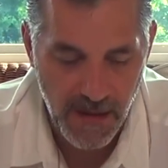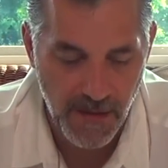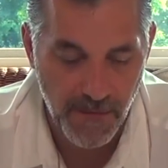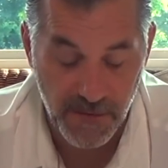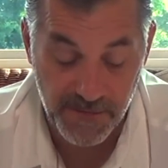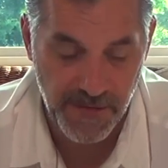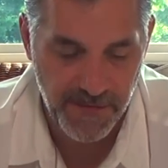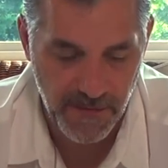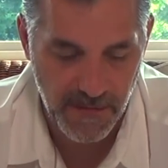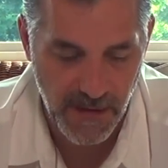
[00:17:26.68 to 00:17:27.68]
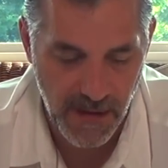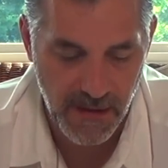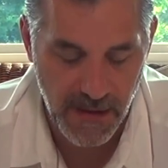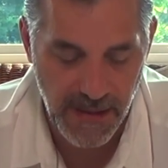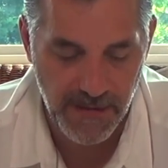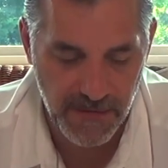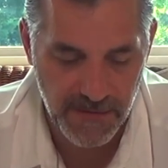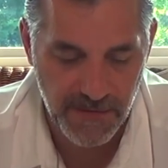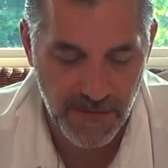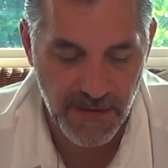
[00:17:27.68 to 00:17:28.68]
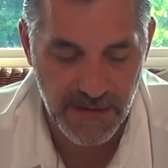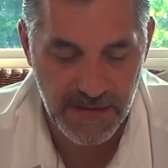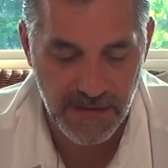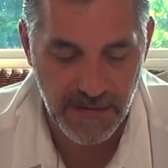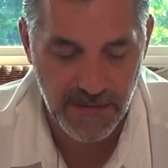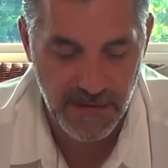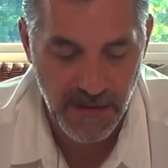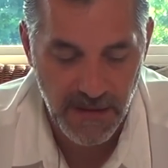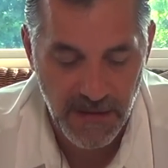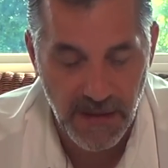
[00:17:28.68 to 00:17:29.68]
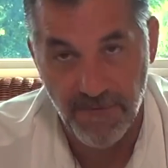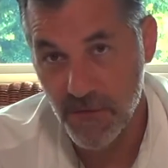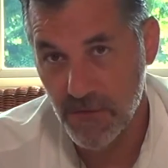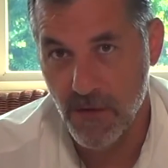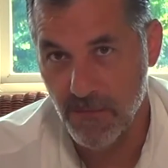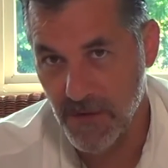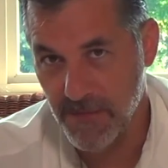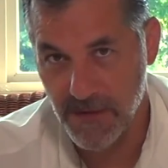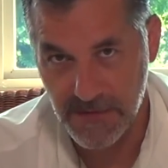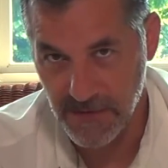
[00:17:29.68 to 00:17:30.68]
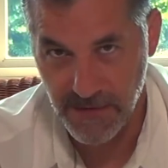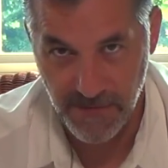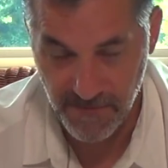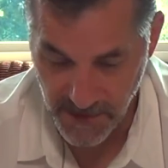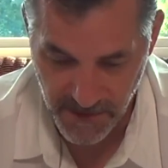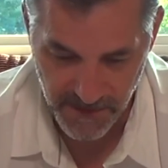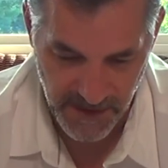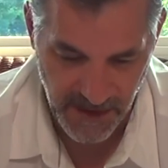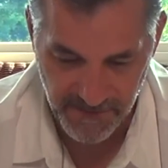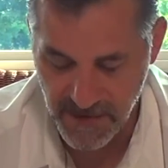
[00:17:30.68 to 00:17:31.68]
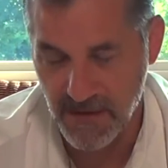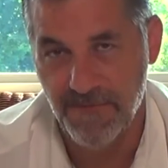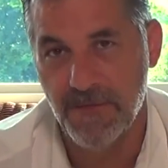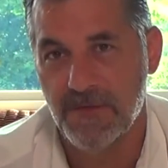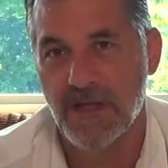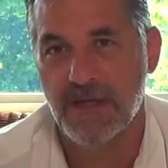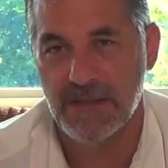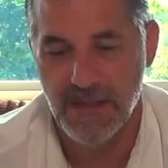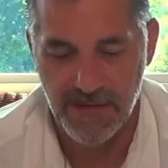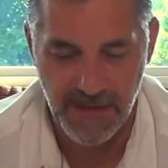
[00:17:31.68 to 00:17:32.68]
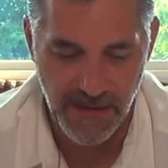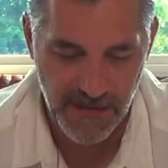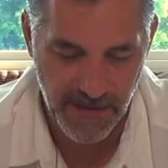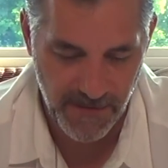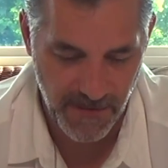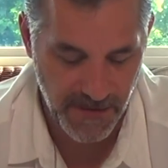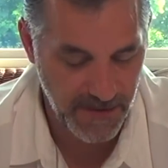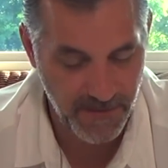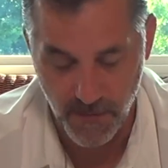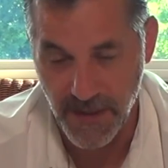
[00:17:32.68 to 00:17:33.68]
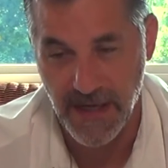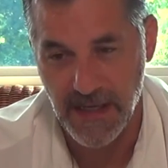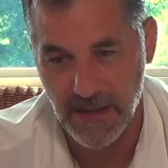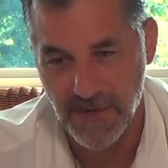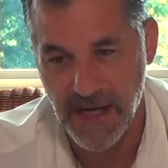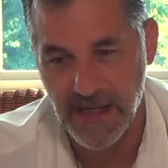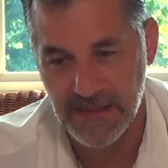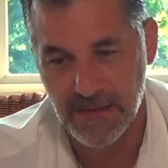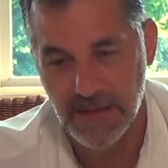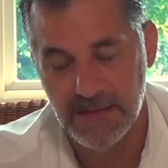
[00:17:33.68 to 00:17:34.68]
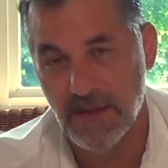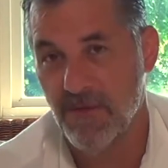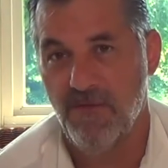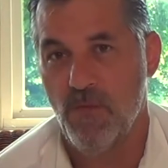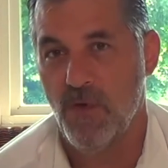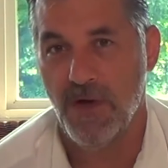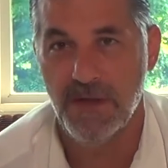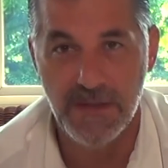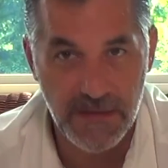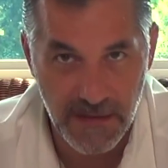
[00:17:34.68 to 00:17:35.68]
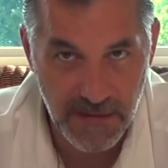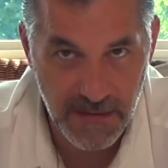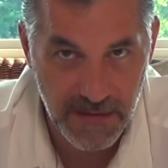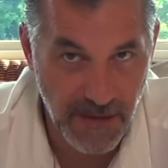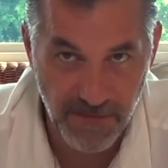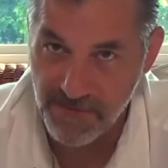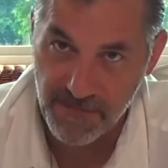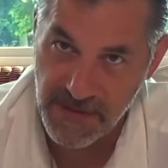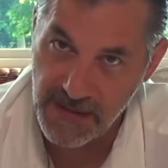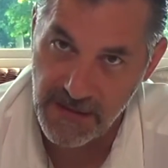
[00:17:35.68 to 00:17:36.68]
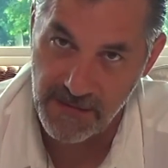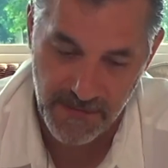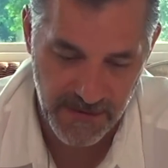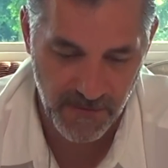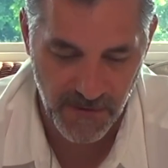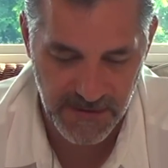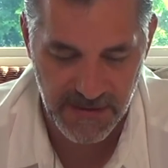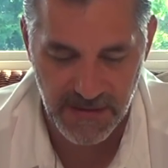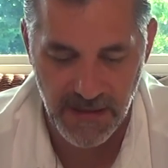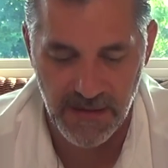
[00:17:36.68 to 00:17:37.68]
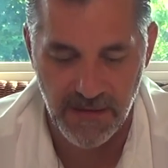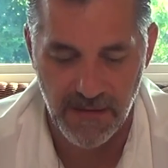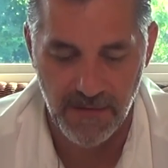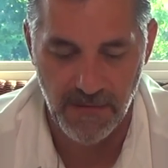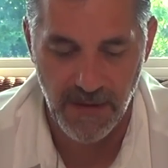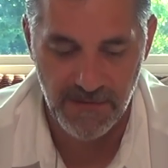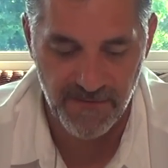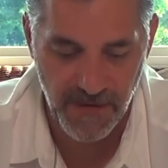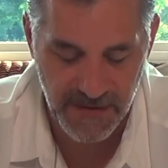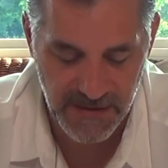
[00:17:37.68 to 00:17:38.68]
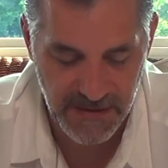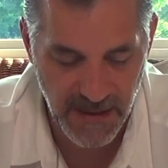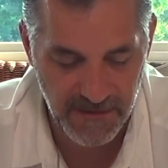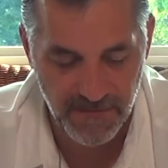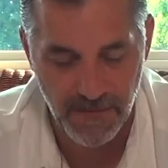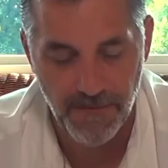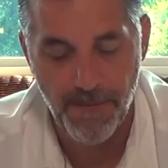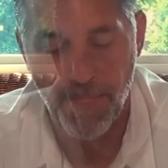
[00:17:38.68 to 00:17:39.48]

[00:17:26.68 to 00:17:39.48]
most people are unable to do this. And if you know me personally, you've known that I've done a few things out there that were way out of the box. Some of them worked and some of them didn't, but the ones that did, I was very successful.